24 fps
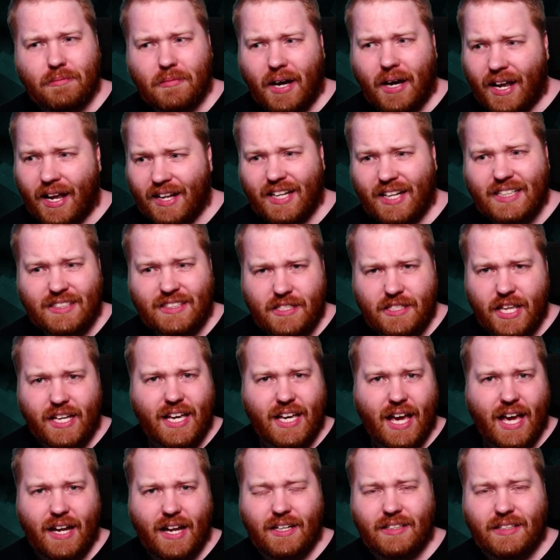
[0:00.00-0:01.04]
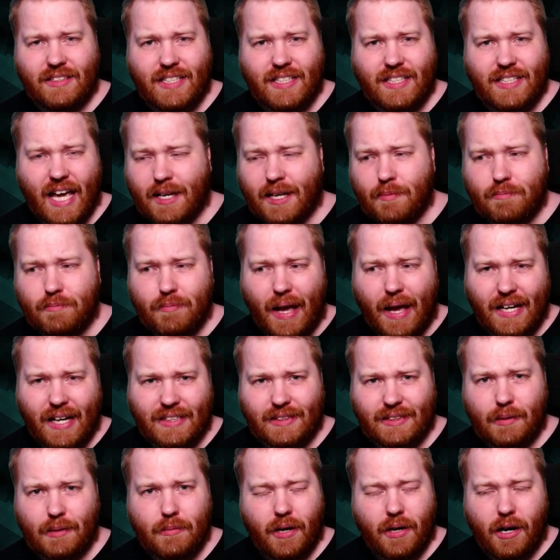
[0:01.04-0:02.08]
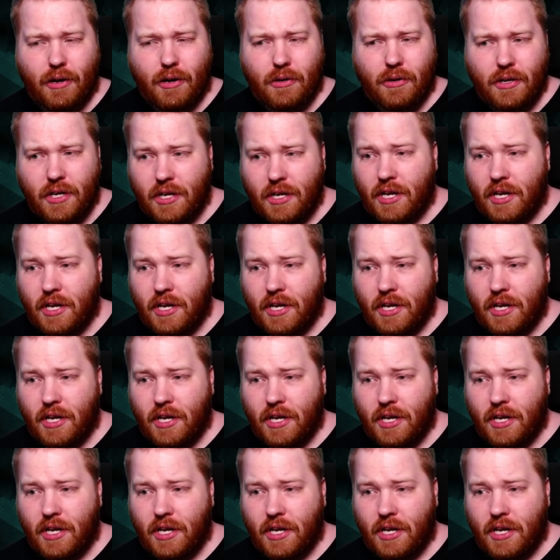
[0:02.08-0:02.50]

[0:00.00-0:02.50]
unless they can take him back somehow,